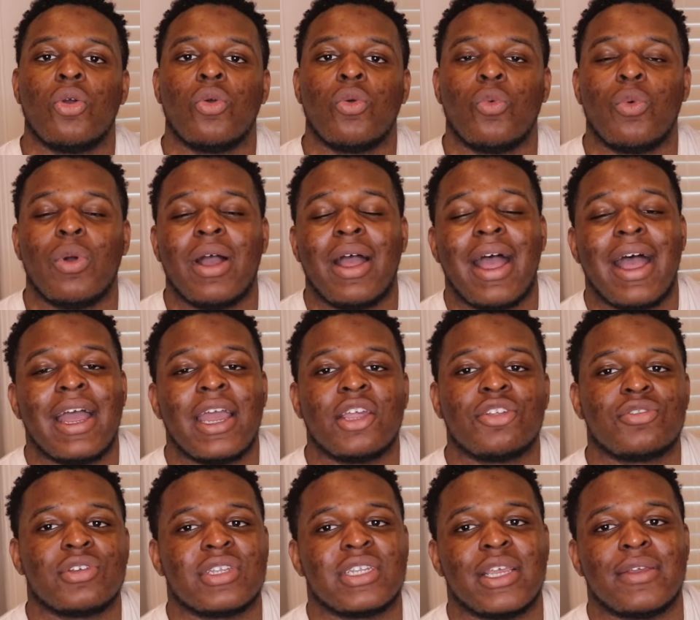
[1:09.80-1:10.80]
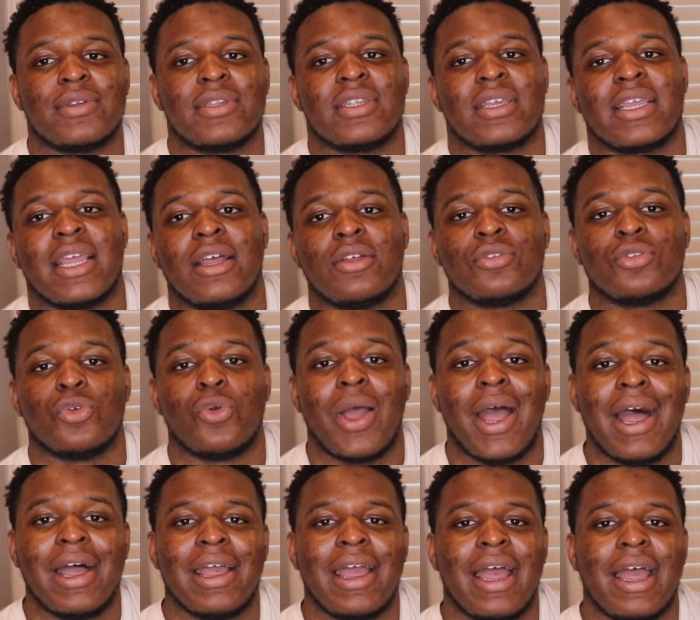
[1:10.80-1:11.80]
what high interest savings account do
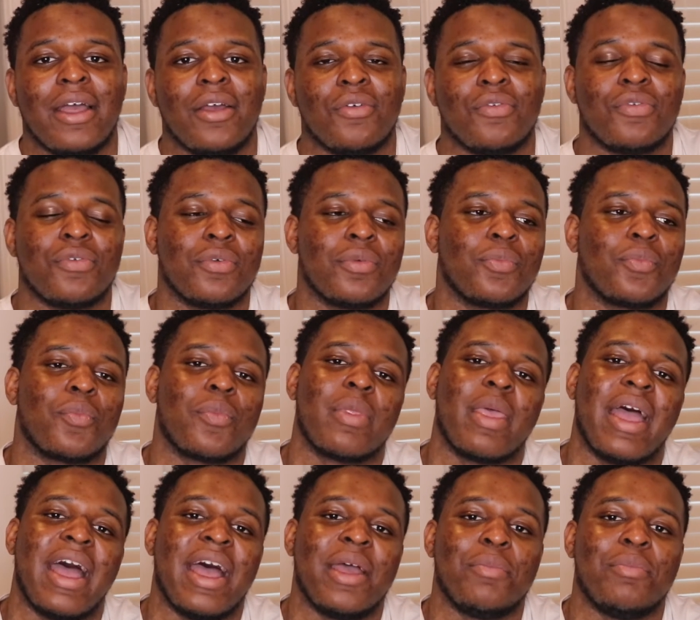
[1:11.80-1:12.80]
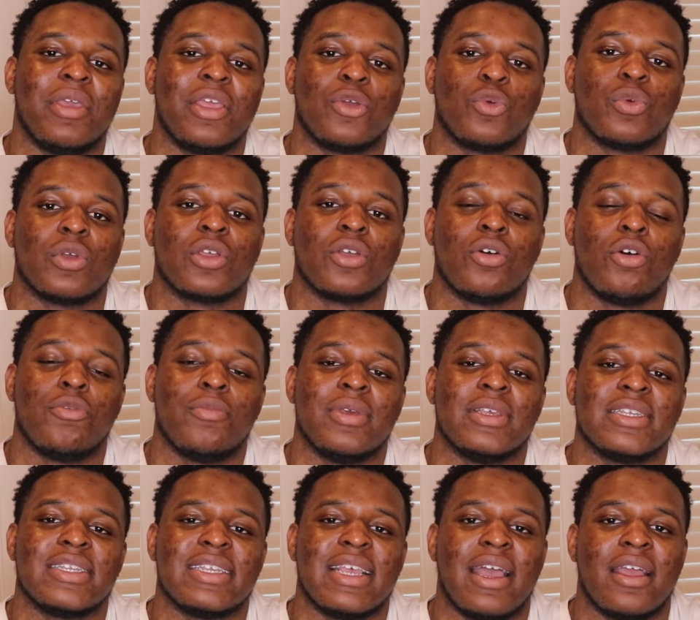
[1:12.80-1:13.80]
I have? I bank with
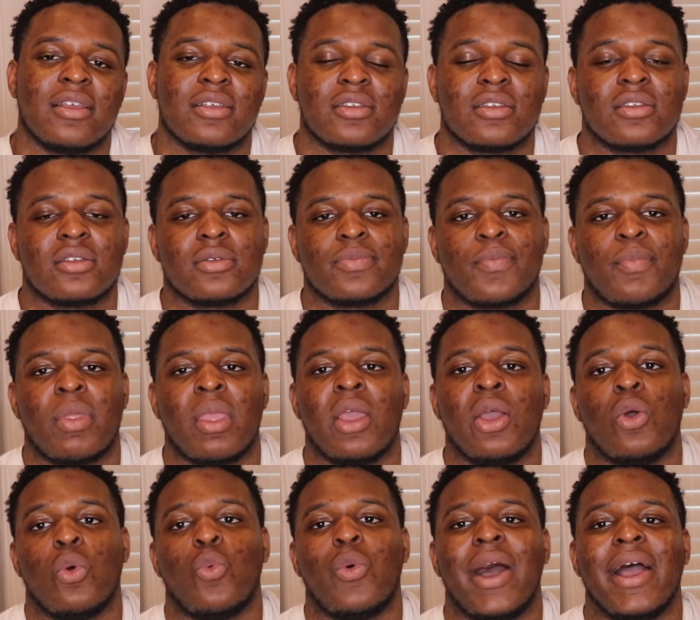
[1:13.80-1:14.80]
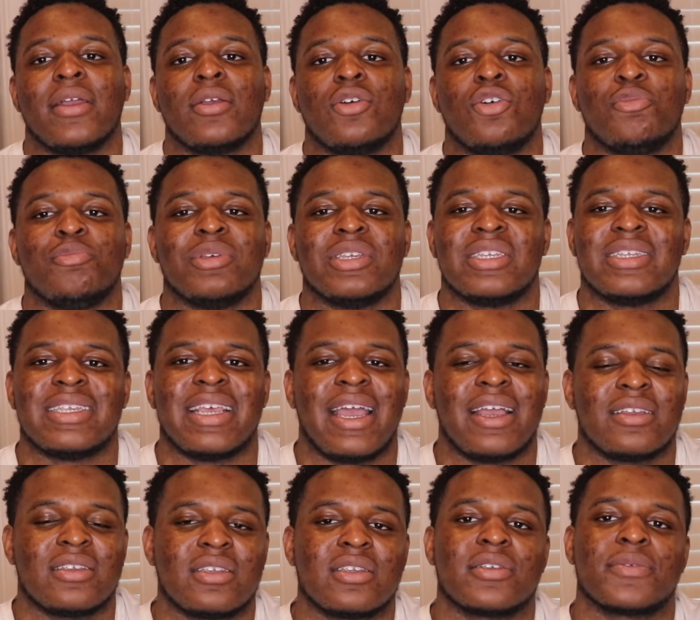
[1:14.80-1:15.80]
Goldman Sachs. Why Goldman
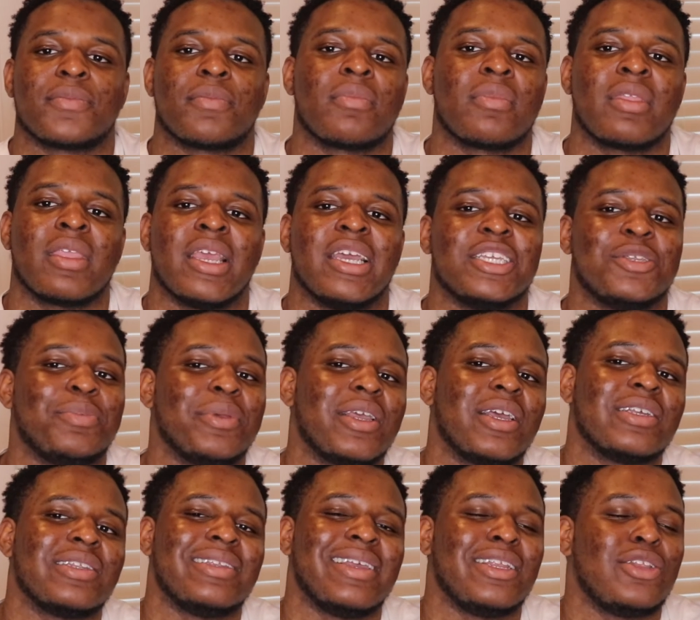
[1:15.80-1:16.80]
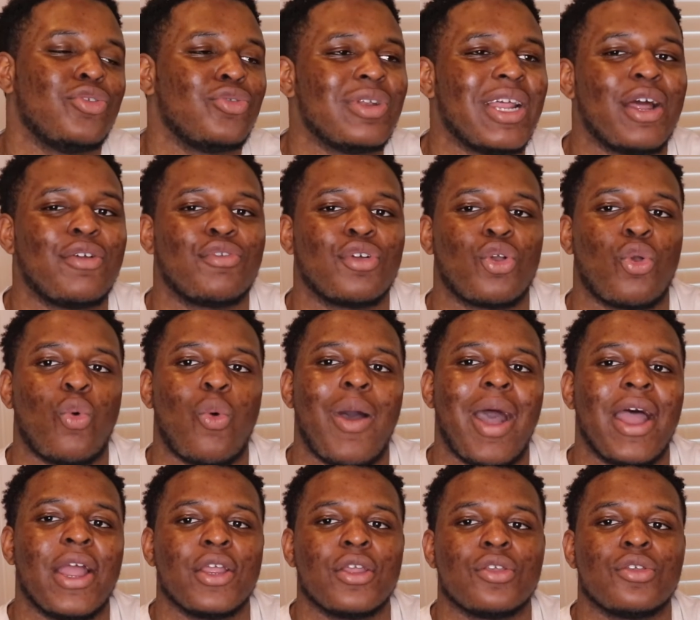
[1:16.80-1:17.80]
Sachs? Is because they do not
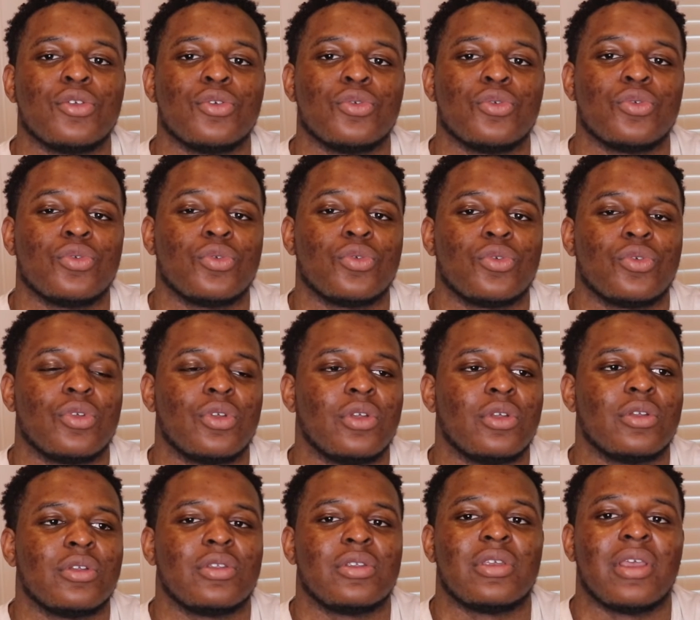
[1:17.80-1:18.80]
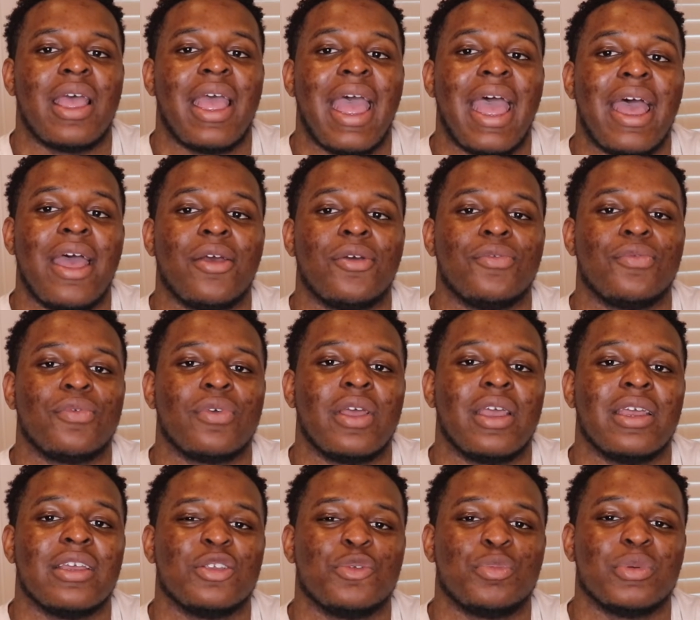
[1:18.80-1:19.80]
require you to have
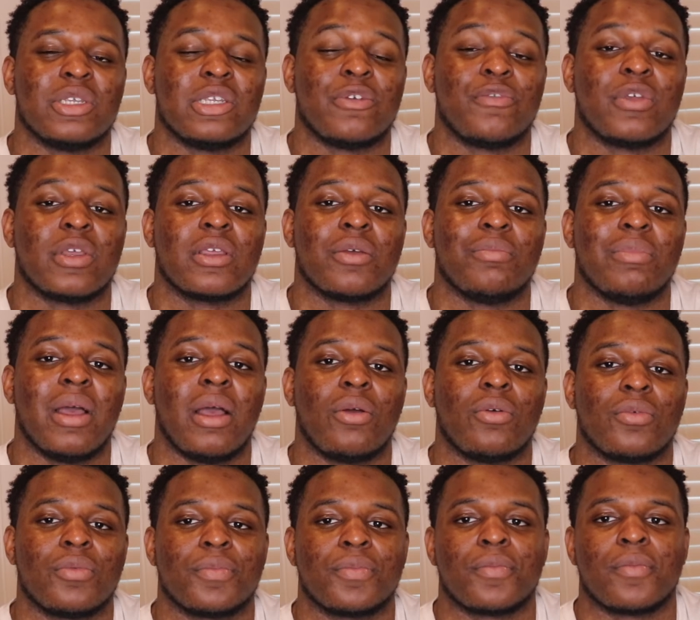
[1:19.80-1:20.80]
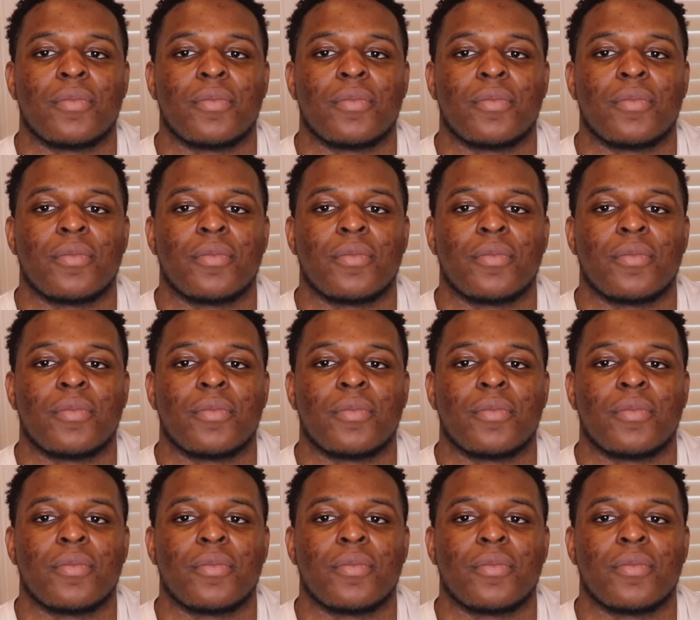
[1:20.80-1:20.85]
a specific amount.